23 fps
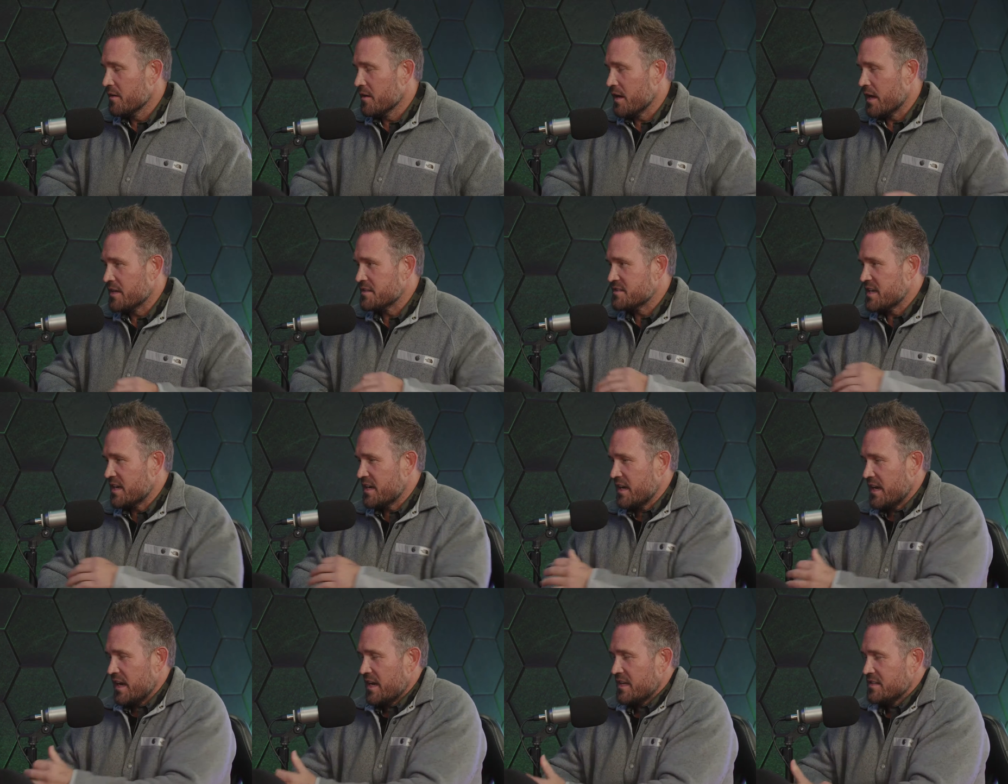
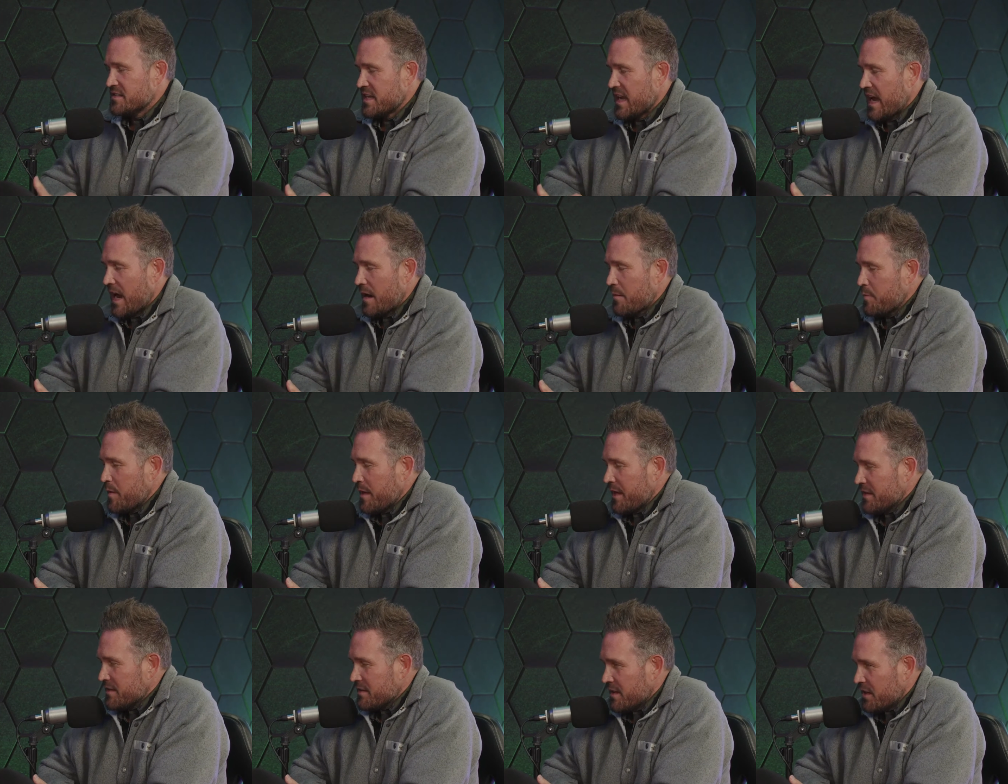it's got to
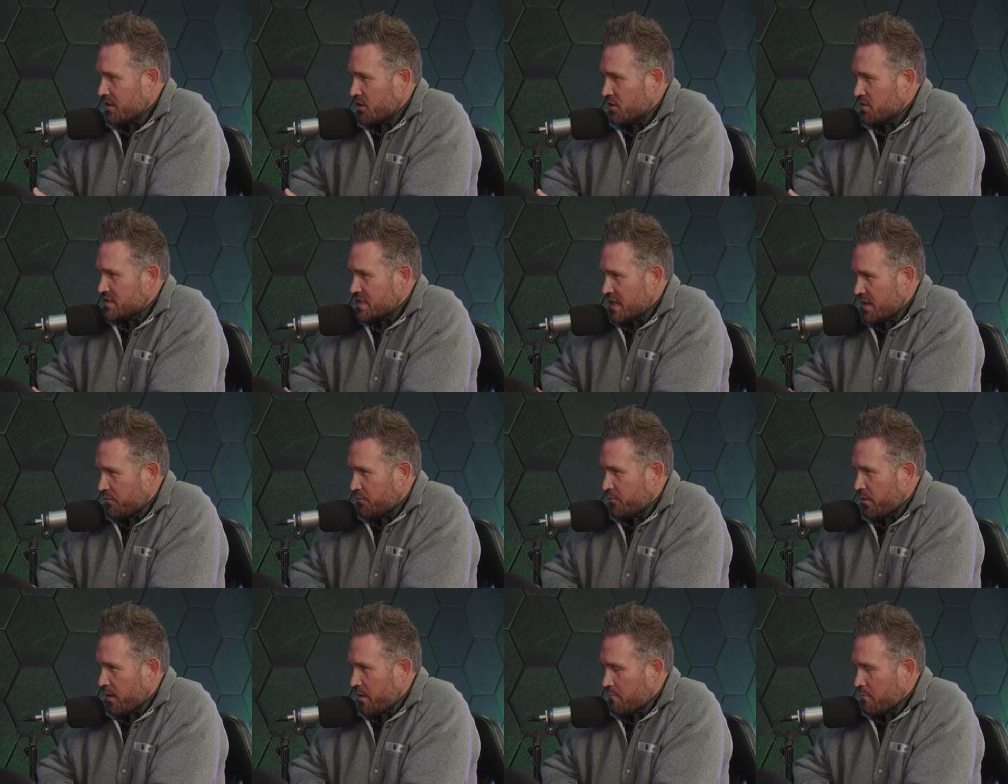be a little
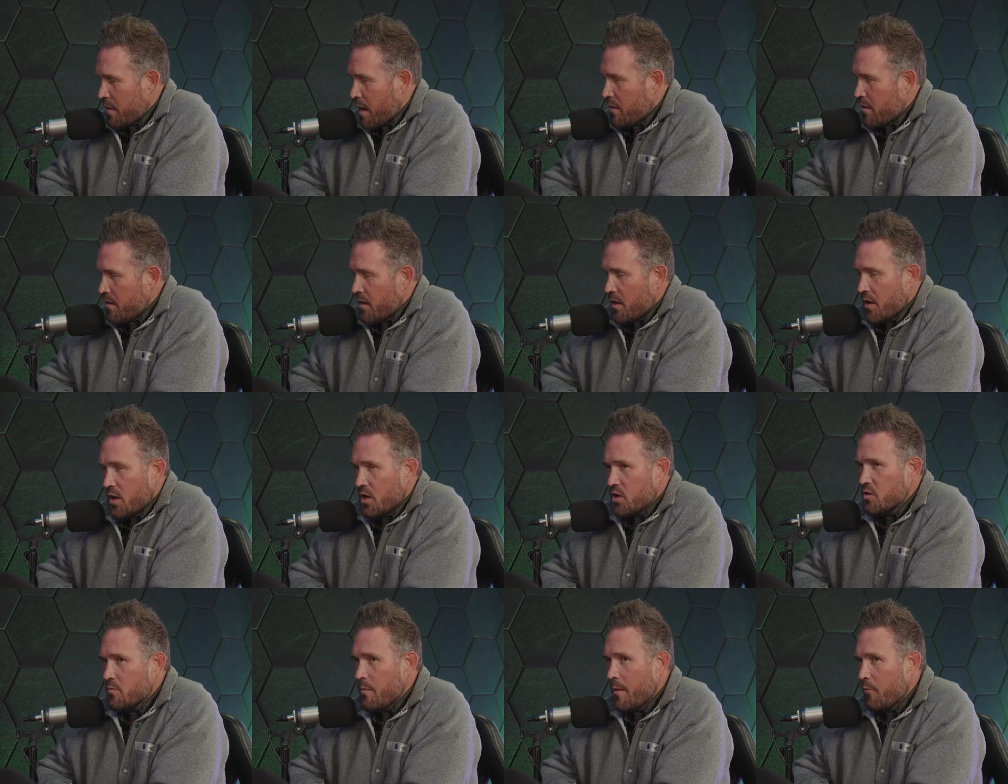different. You
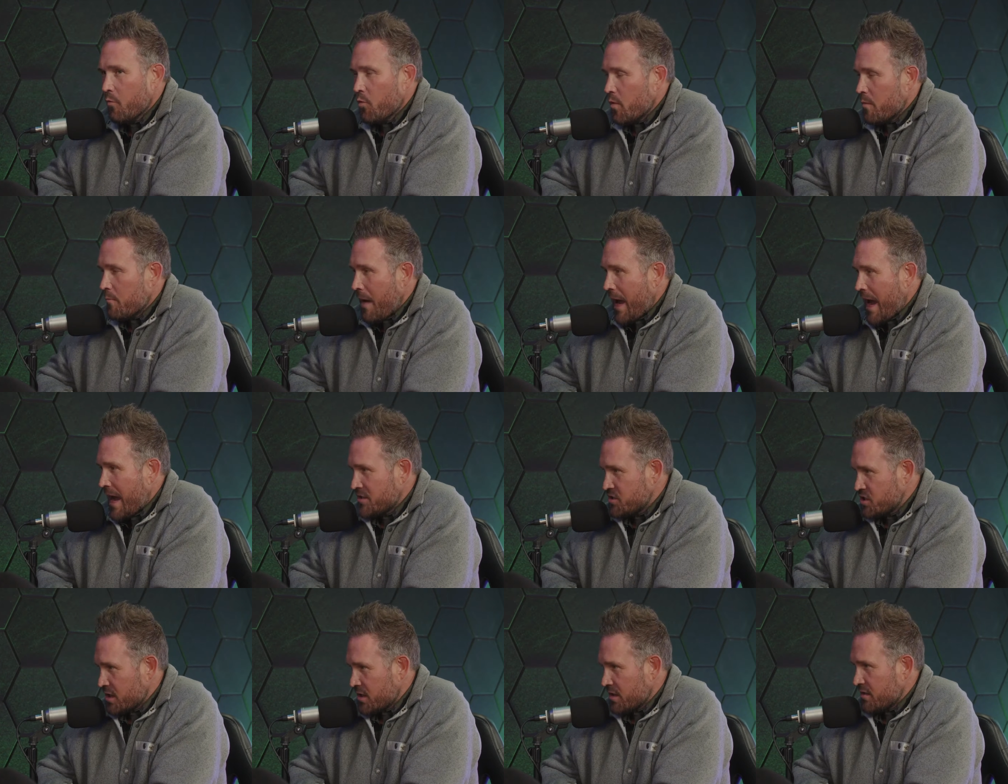remember when
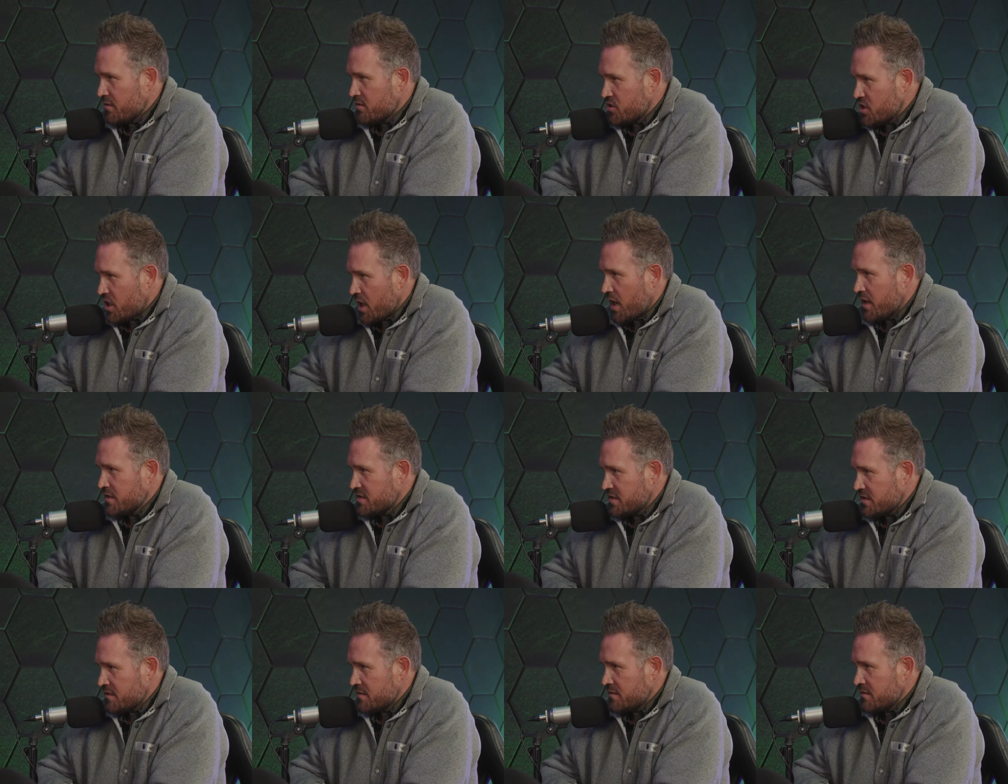Magic
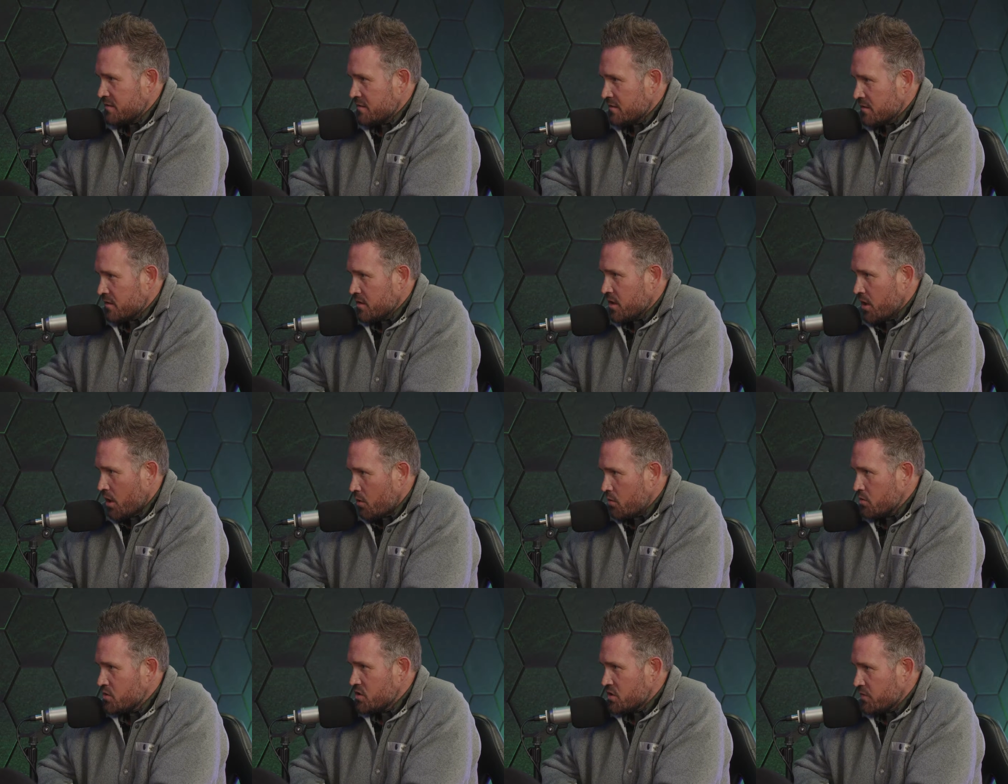Johnson
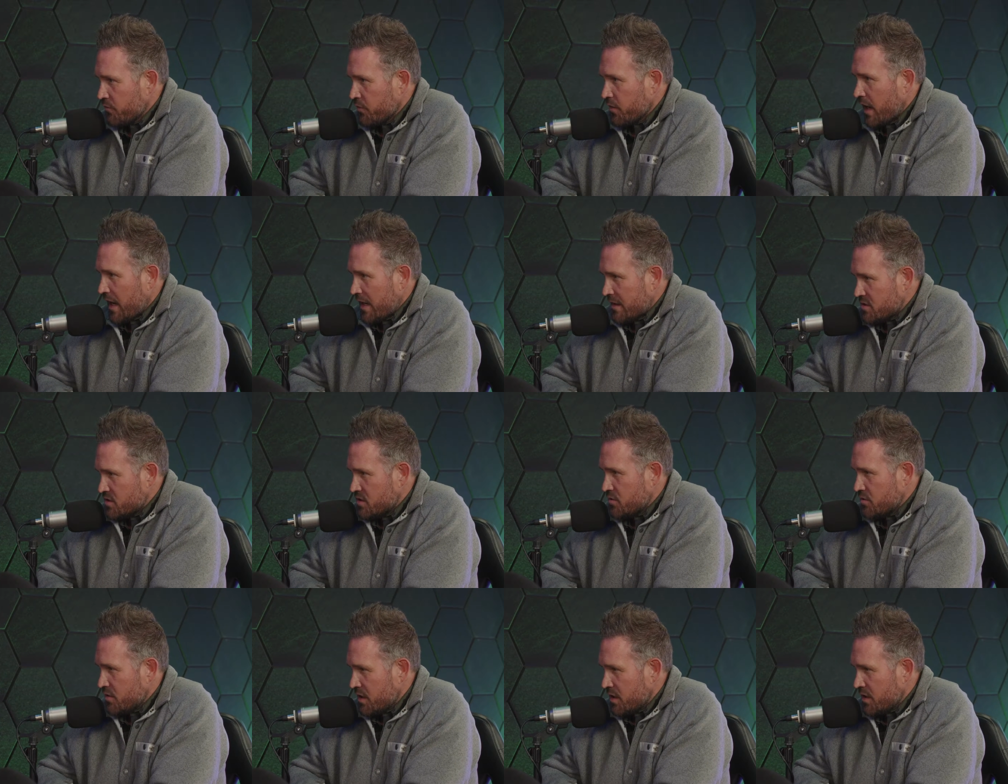coached for like
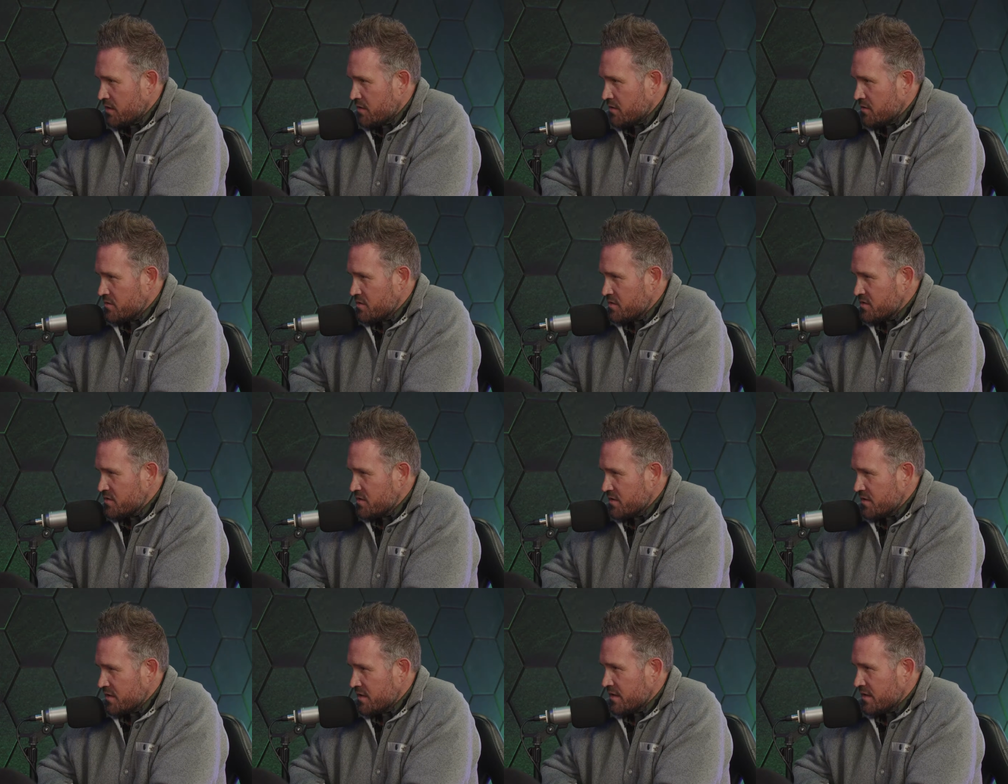2 years?